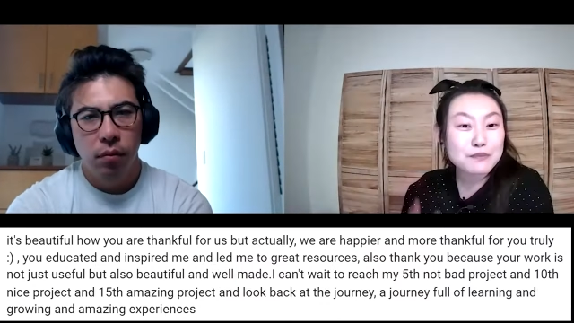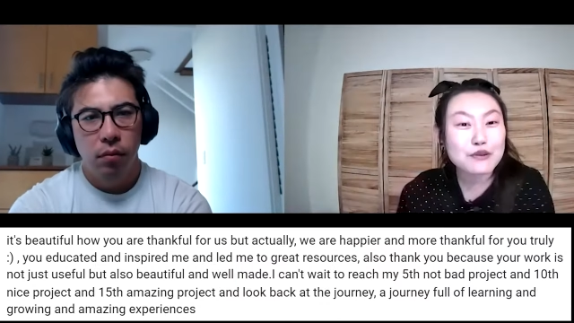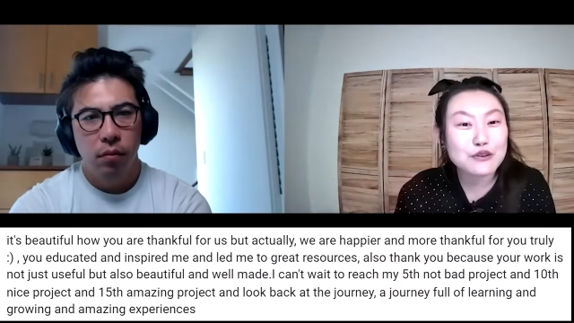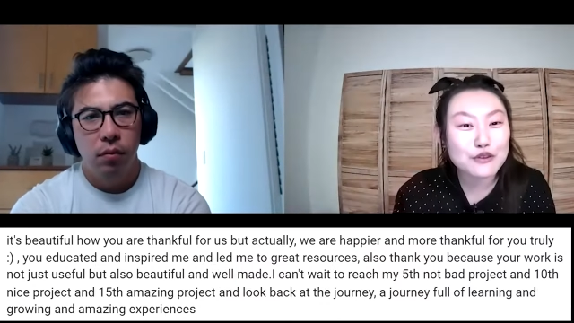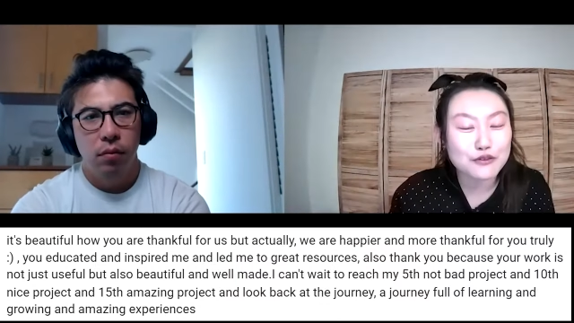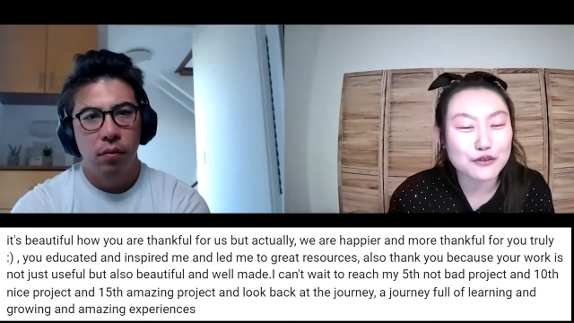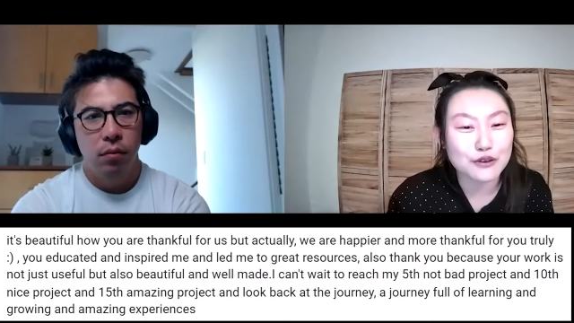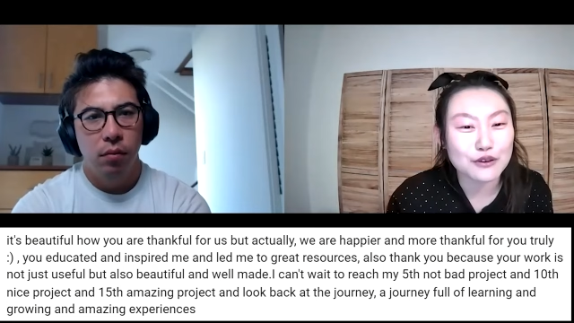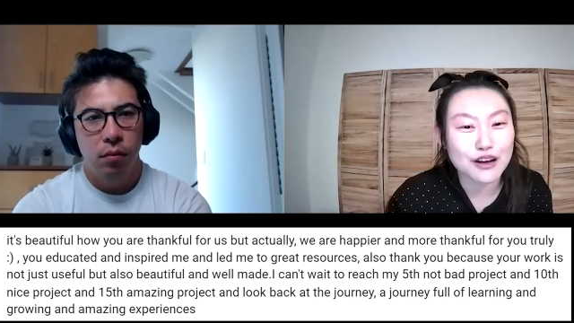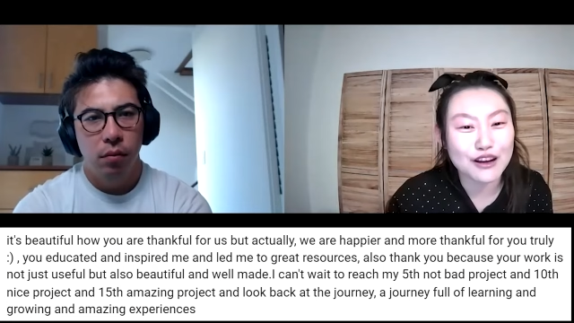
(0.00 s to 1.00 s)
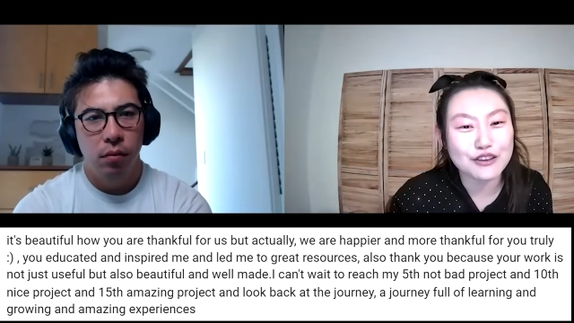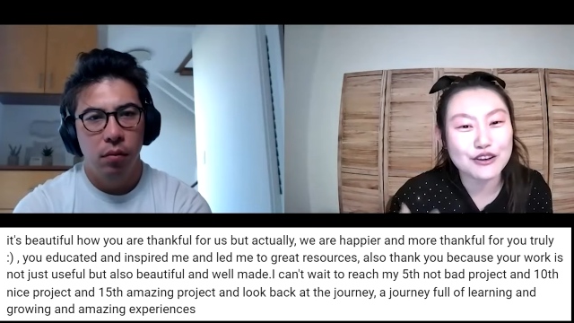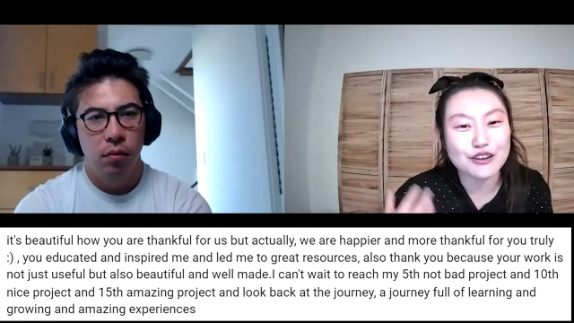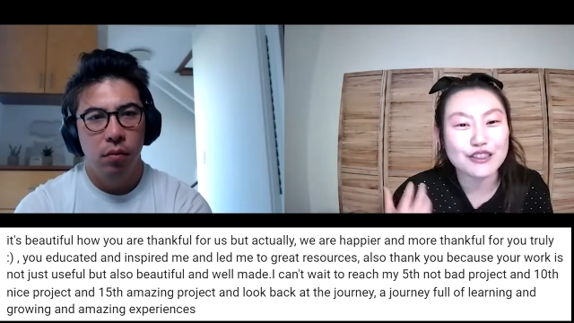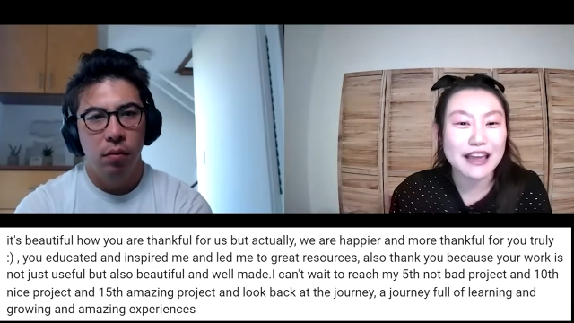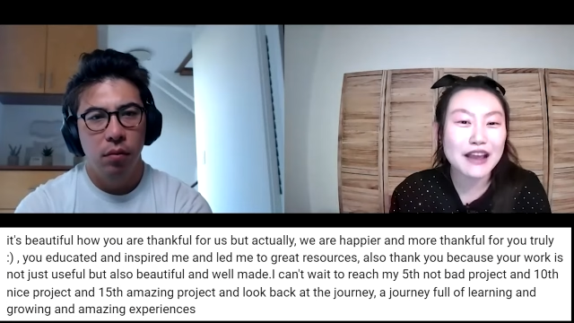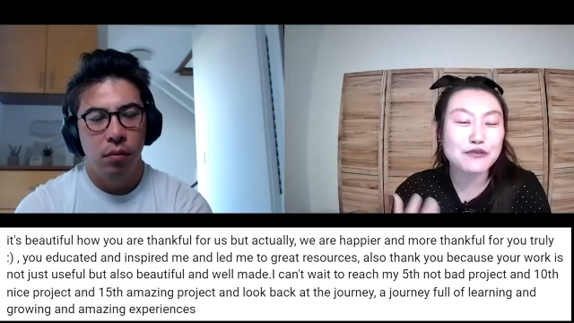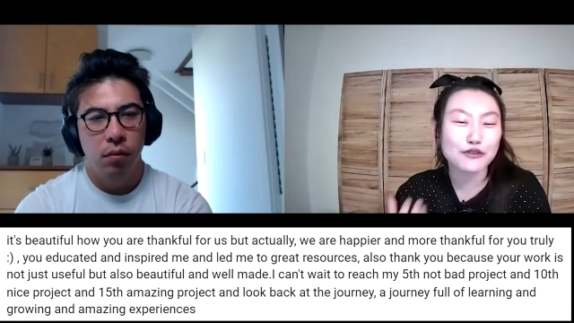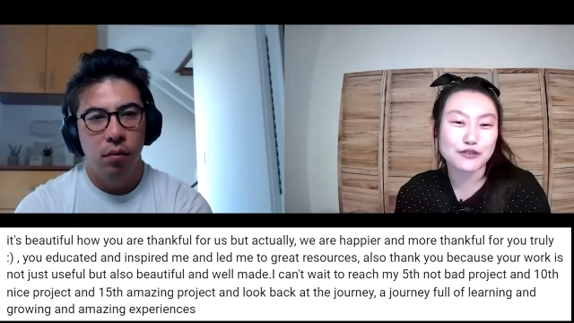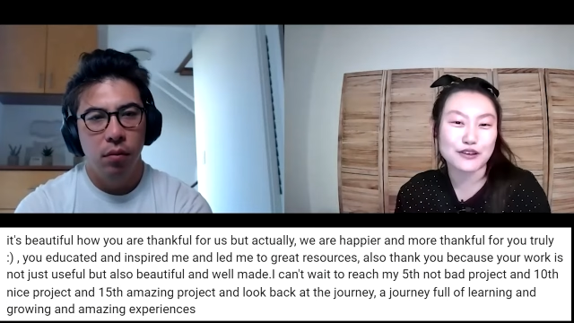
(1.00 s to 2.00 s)
Speaker 1: It's beautiful how you're
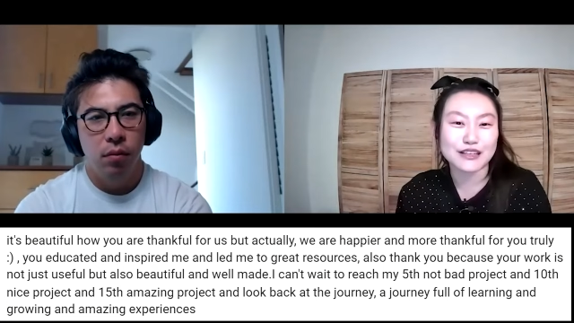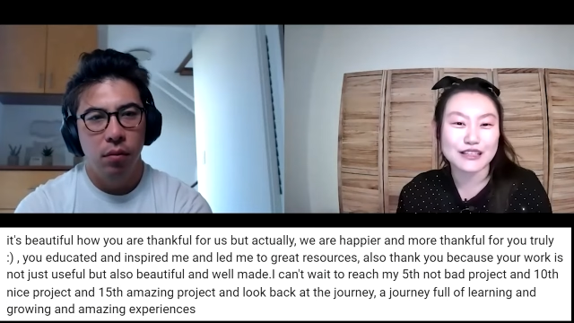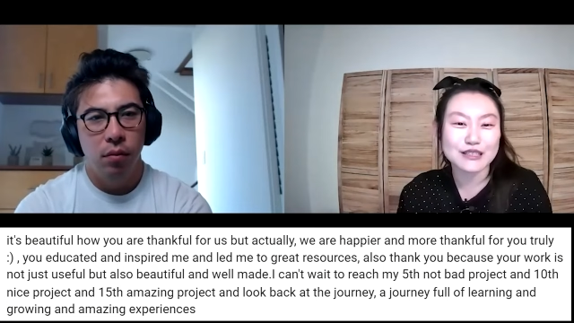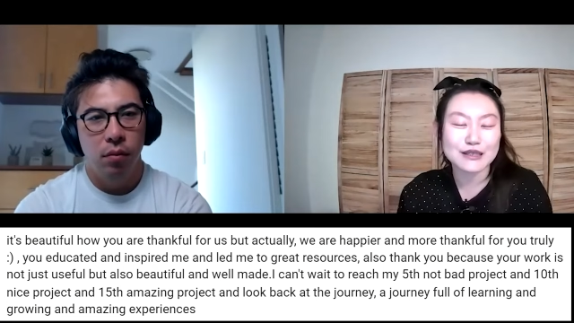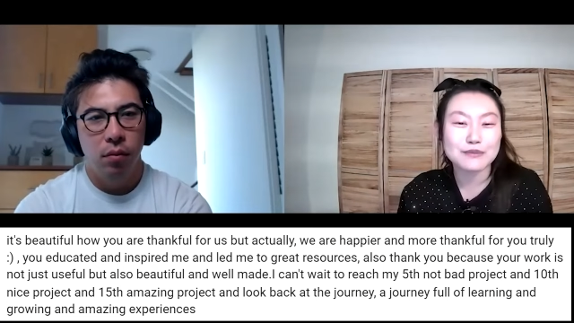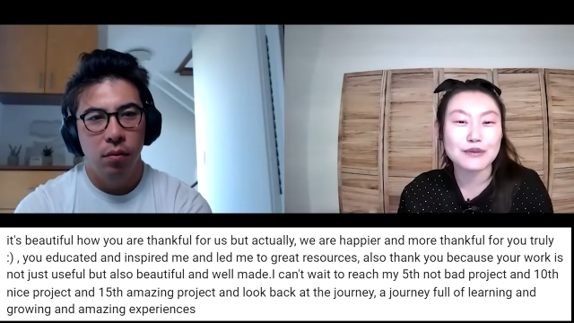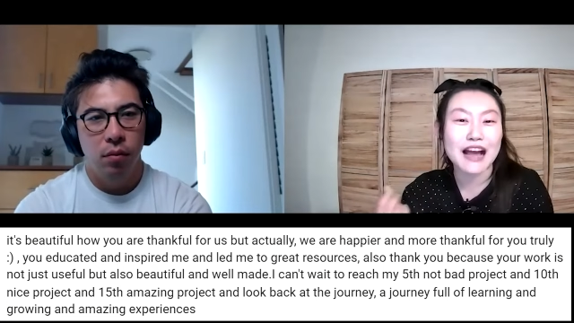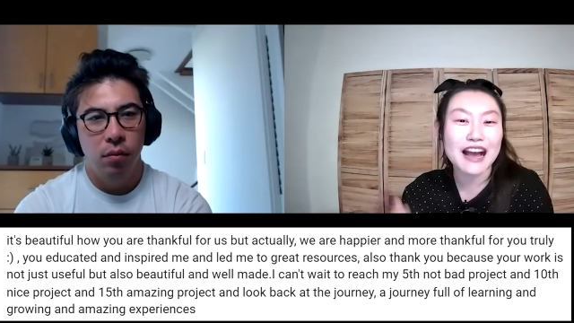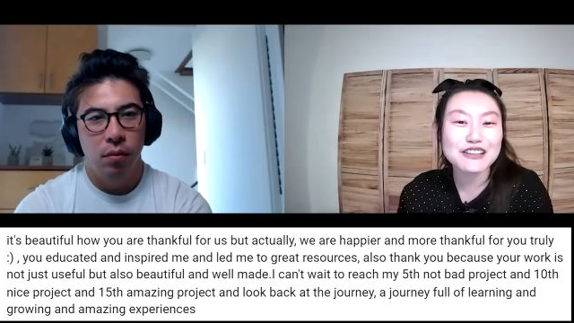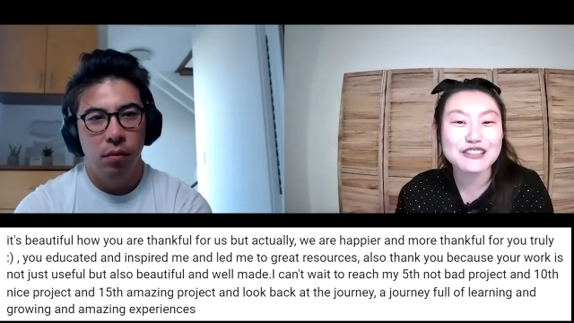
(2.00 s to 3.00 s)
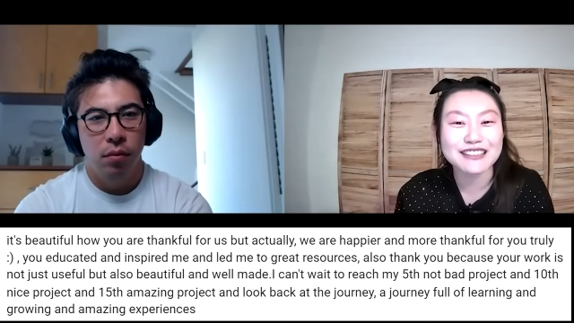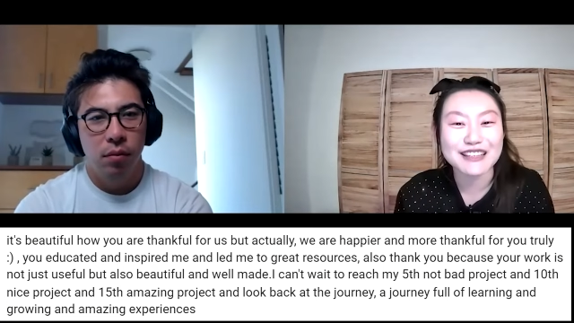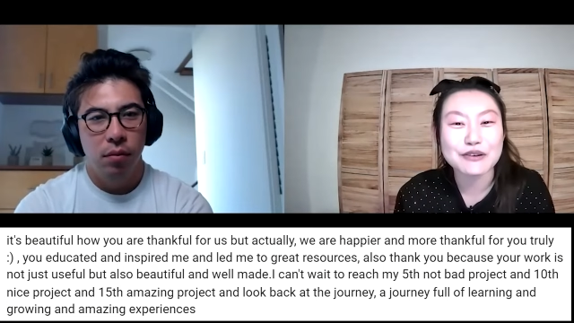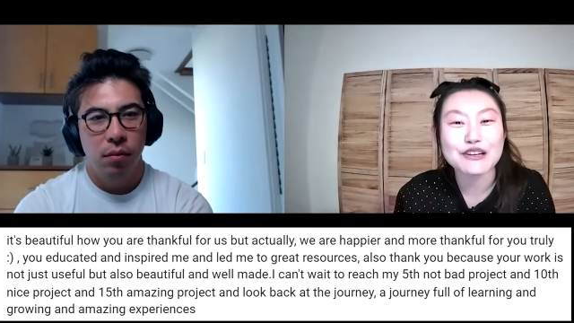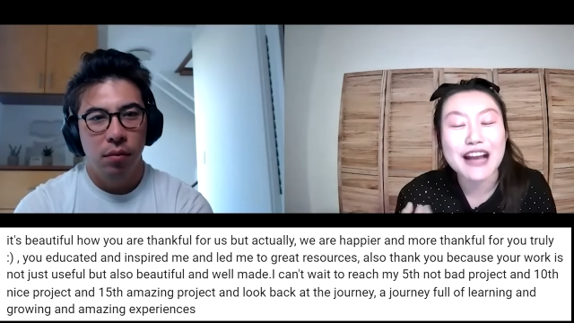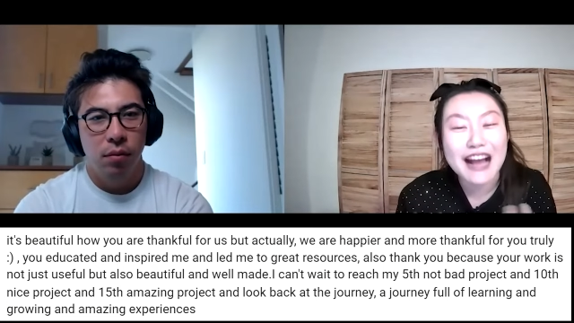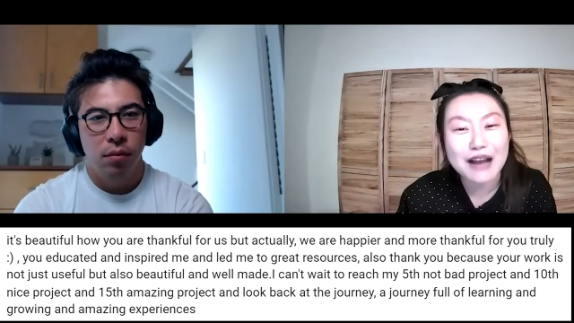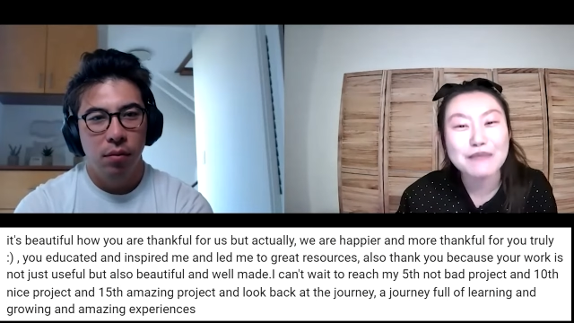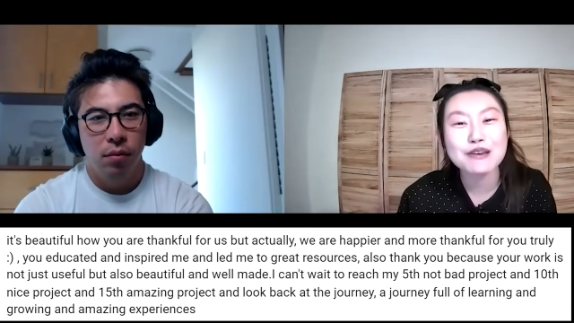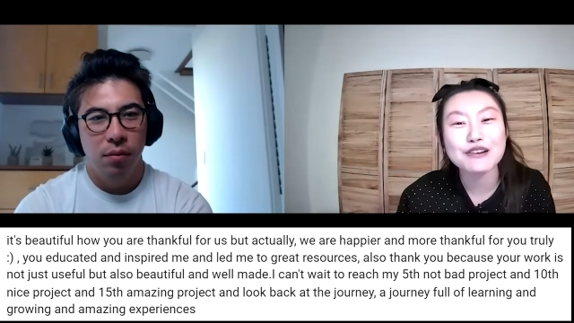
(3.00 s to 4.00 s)
thankful for us, but actually we are
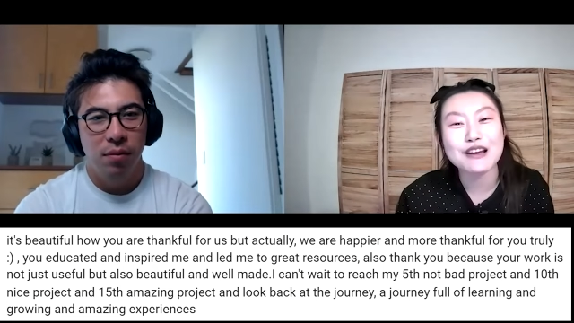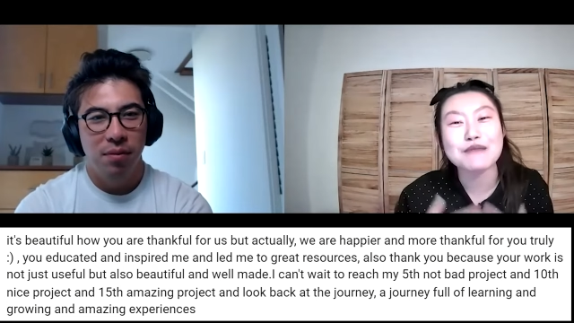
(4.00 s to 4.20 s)
happier